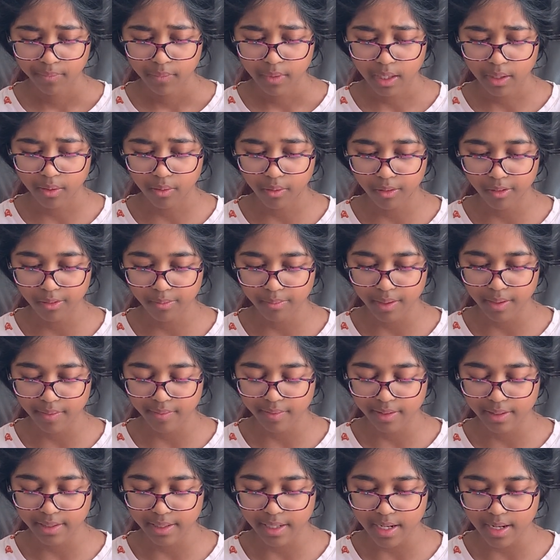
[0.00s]
An old man
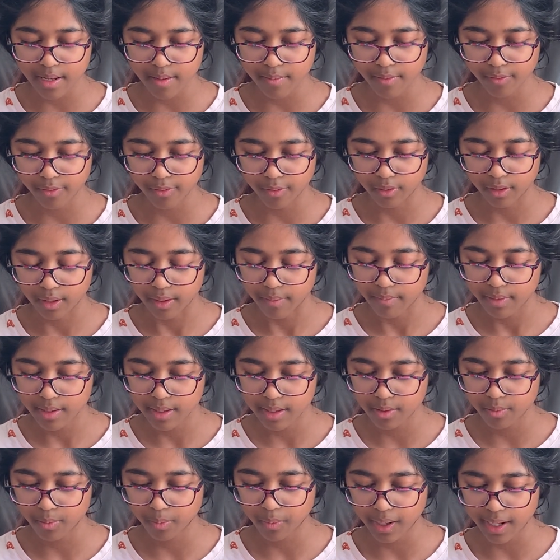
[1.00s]
was standing before them,
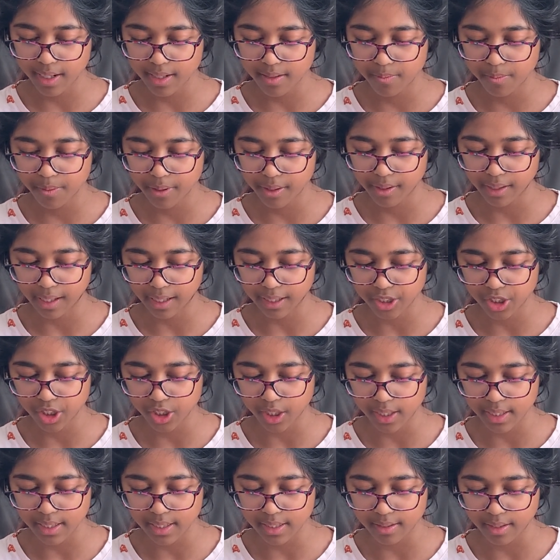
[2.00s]
his wide pale eyes
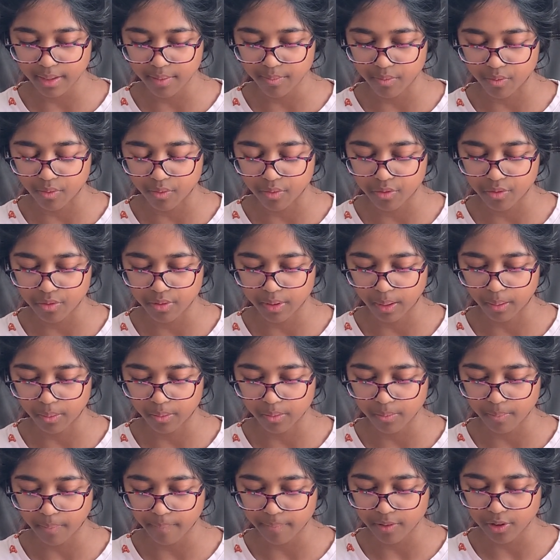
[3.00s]
shining like moons through the
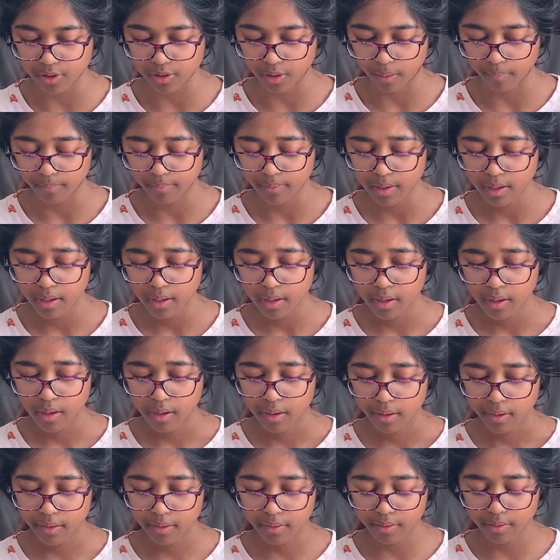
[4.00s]
gloom of the shop.
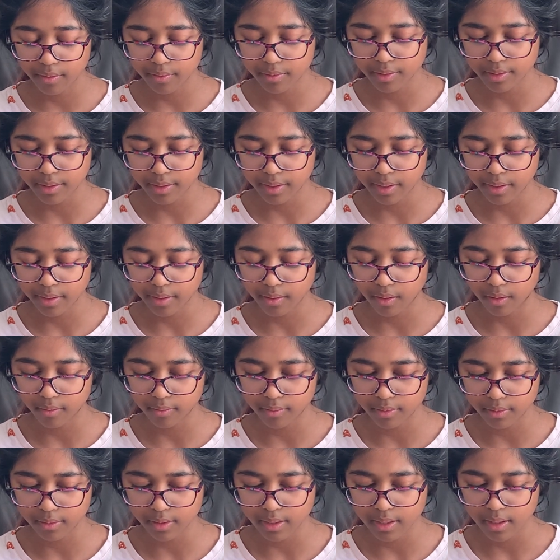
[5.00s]
"Hello," said Harry
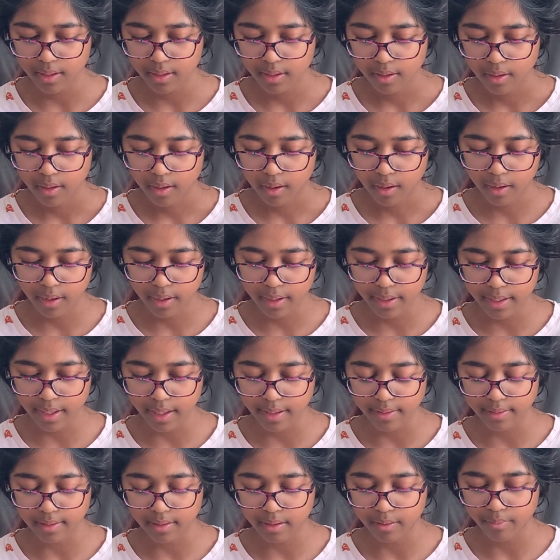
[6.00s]
awkwardly. "Ah,
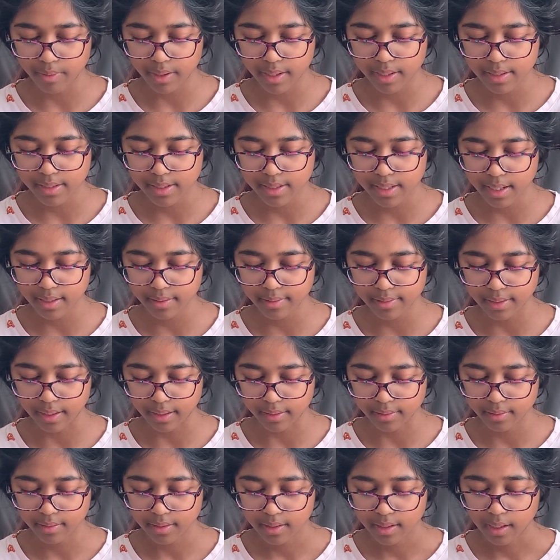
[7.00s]
yes," said the man.
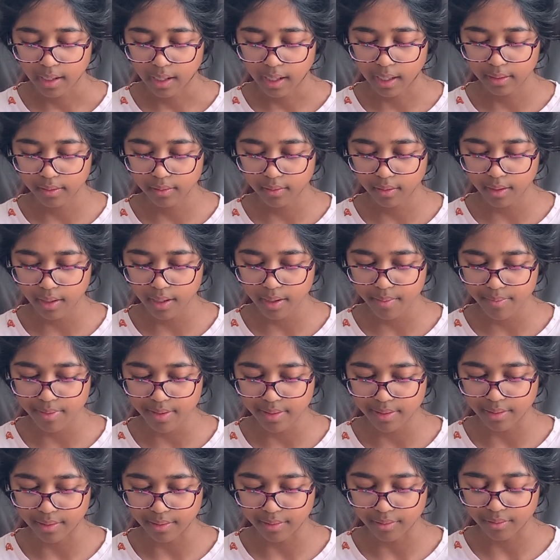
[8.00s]
Yes. I thought I'd be
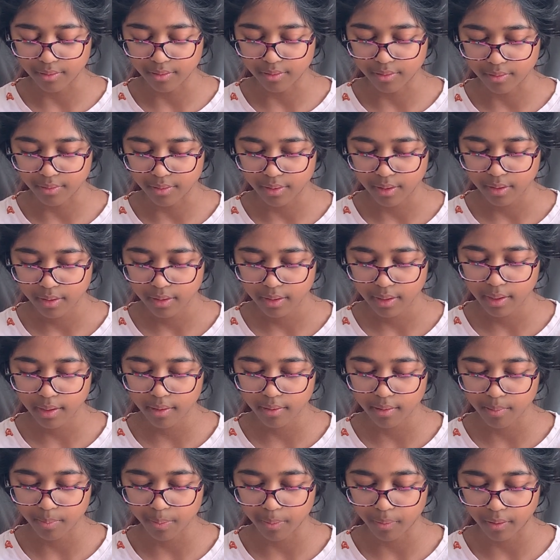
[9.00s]
seeing you soon.
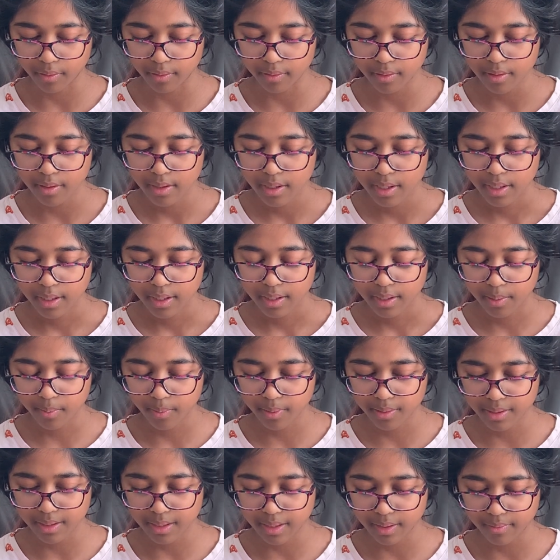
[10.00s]
Harry Potter." "It
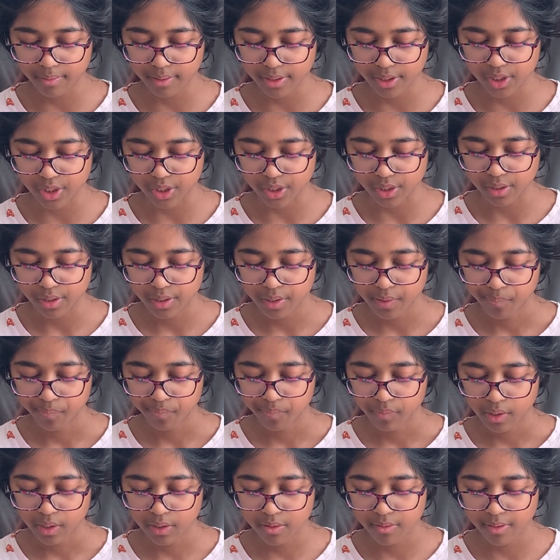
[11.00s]
wasn't a question.
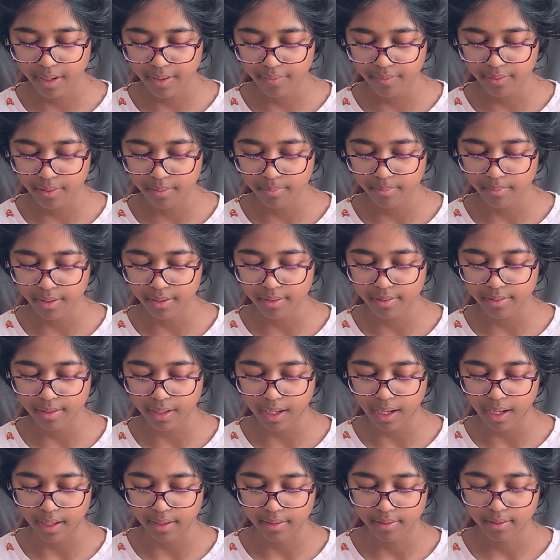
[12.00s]
You have your mother's
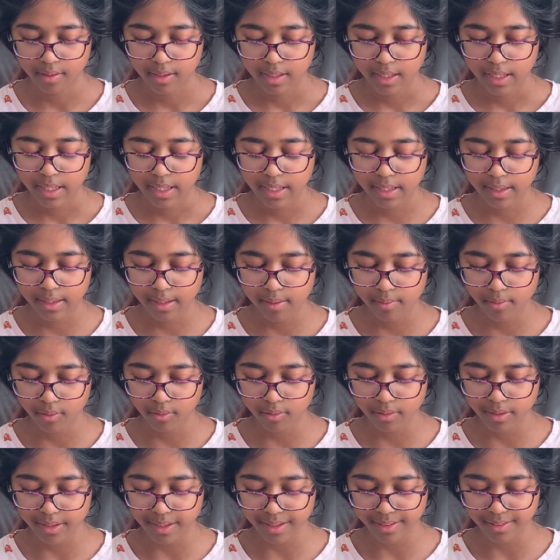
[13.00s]
eyes. It seems
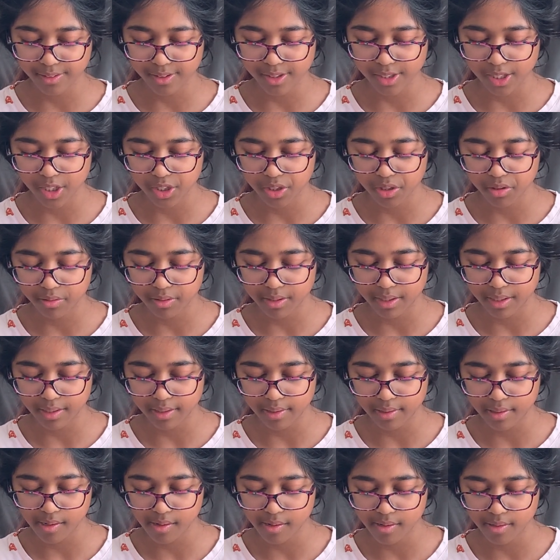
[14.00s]
only yesterday she was in
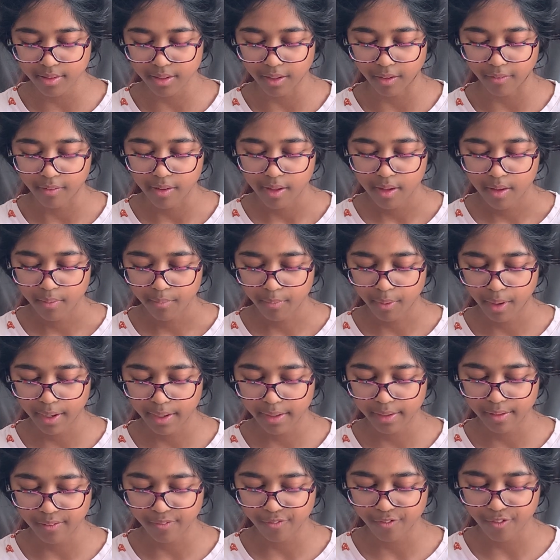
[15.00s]
here herself,
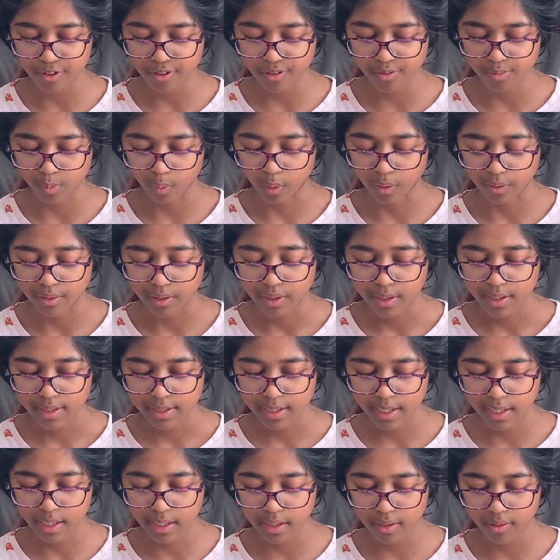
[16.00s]
buying her first wand,
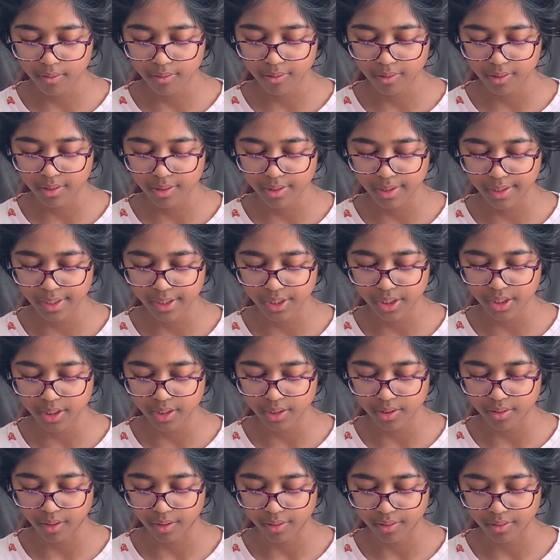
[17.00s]
10¼
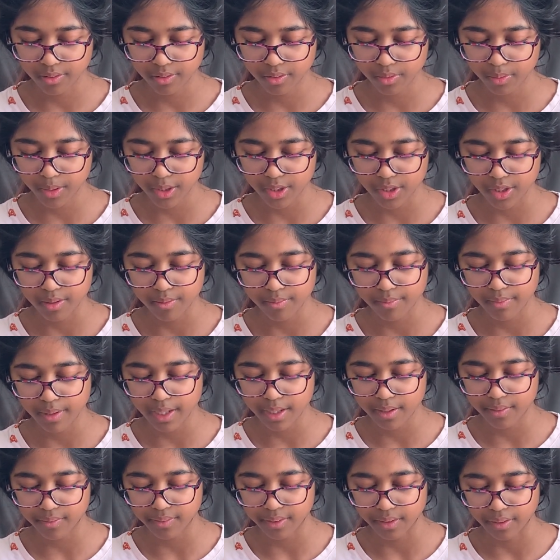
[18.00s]
inches long, swishy, made
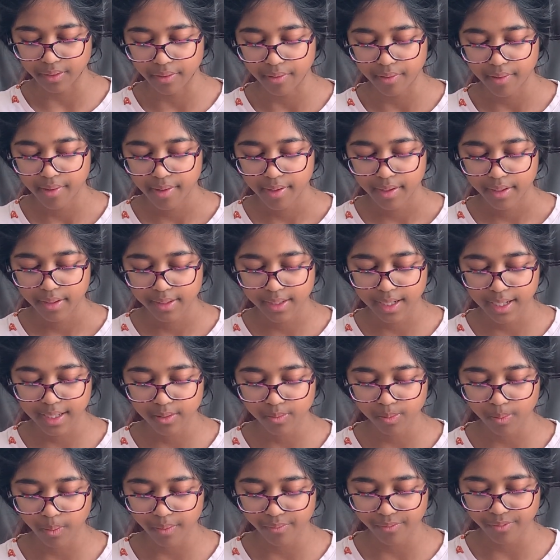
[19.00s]
of willow.
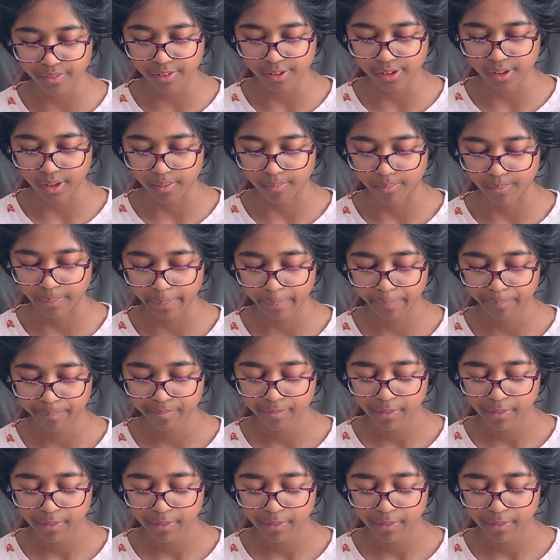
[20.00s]
Nice wand for charm work."